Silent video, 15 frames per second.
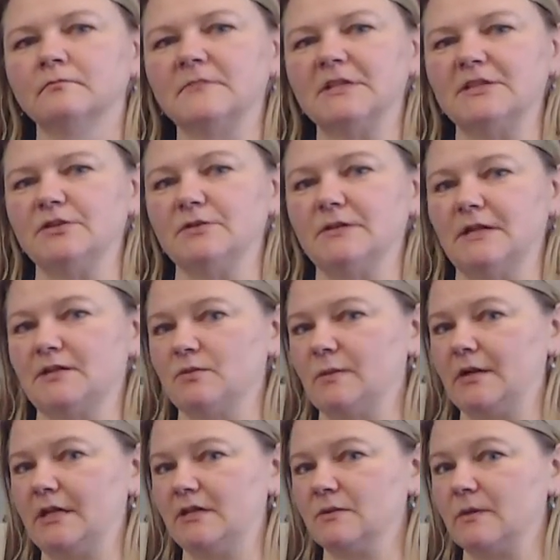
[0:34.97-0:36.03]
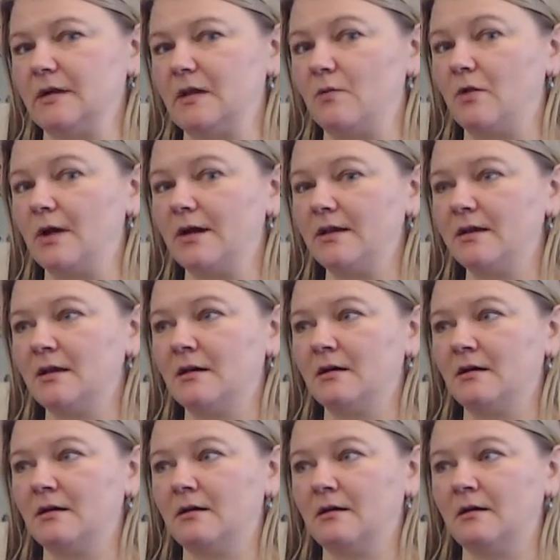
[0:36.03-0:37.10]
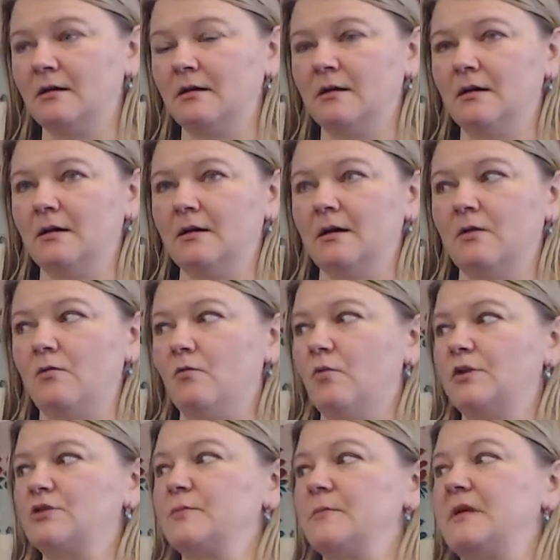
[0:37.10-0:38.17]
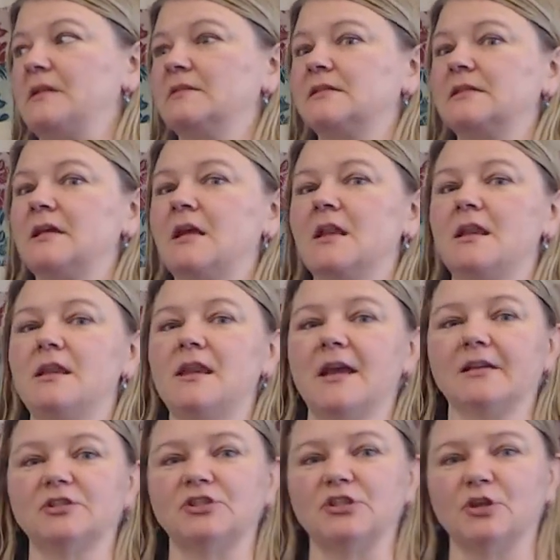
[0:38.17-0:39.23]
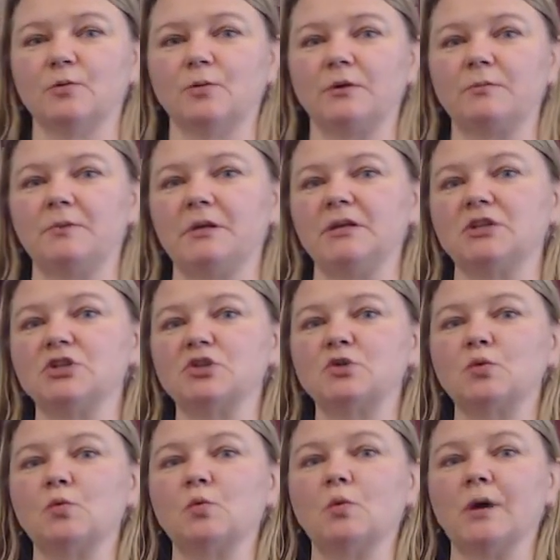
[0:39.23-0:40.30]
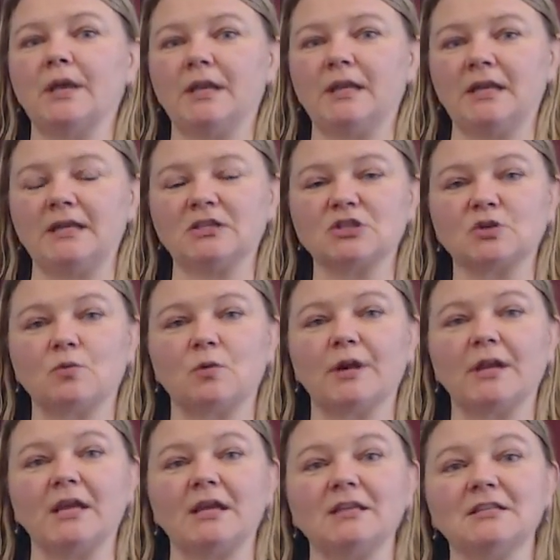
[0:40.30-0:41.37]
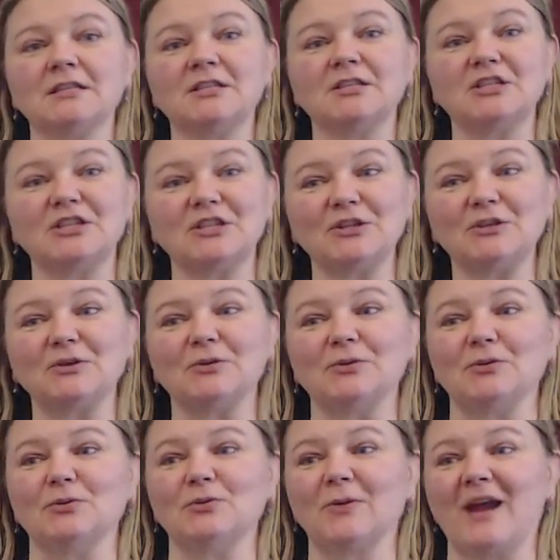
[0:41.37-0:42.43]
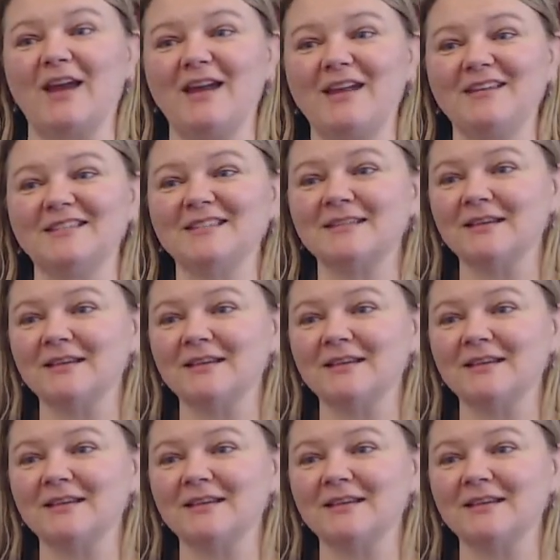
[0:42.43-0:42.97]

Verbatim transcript: Did you say 2021? Which means next year would be 2022, right?